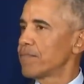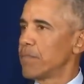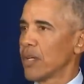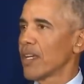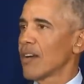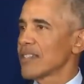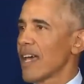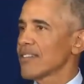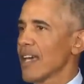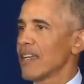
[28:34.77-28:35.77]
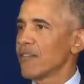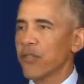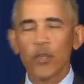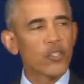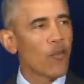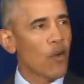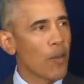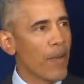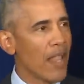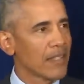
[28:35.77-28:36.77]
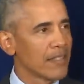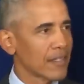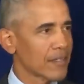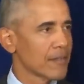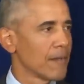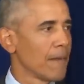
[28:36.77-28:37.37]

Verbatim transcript: billionaires outside influence over our politics,